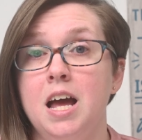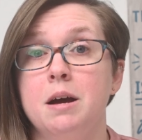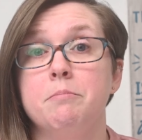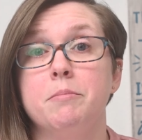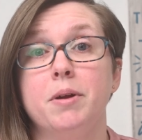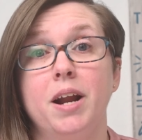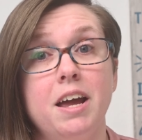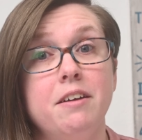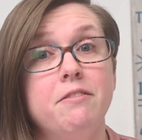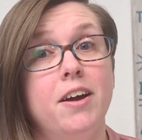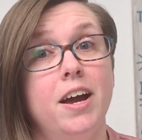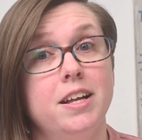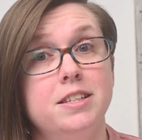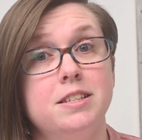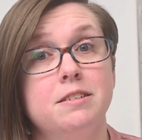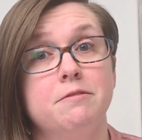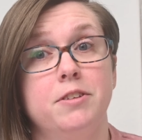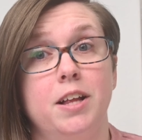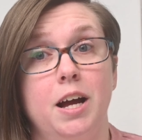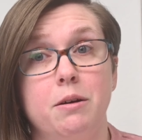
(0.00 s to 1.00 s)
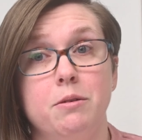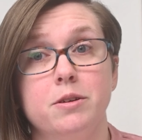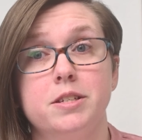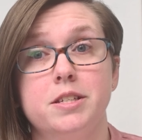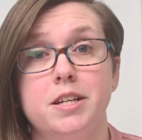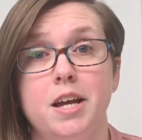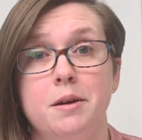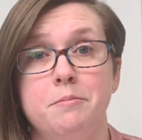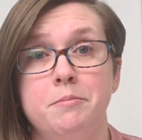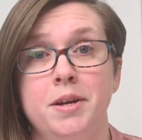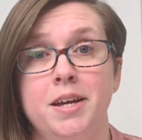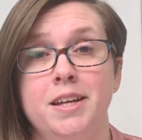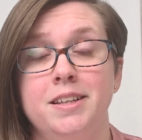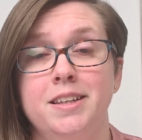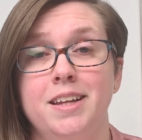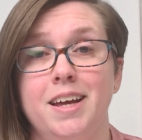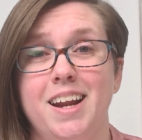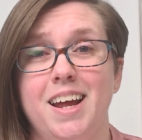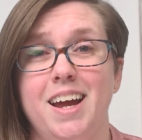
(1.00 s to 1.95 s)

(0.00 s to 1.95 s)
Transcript: but I've had some flowers come in that